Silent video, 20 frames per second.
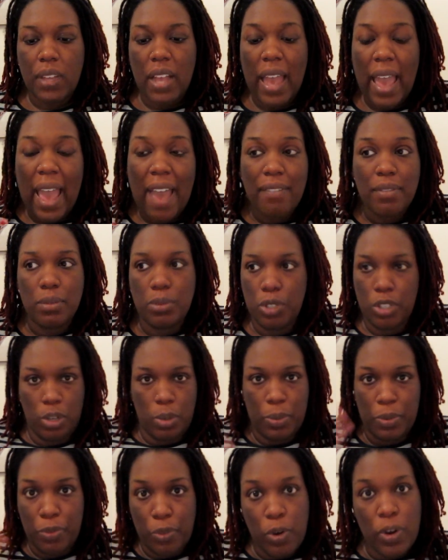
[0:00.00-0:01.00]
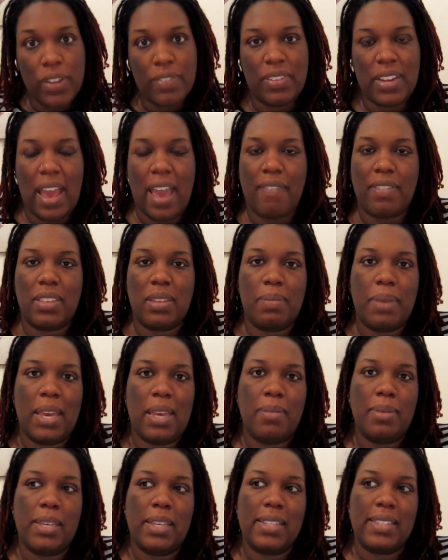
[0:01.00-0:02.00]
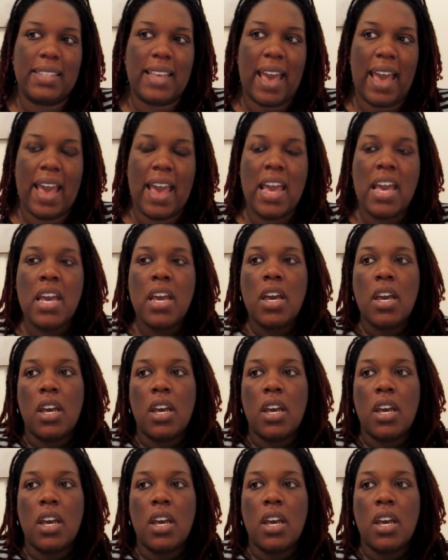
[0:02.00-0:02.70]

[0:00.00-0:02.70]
before even having the baby, is that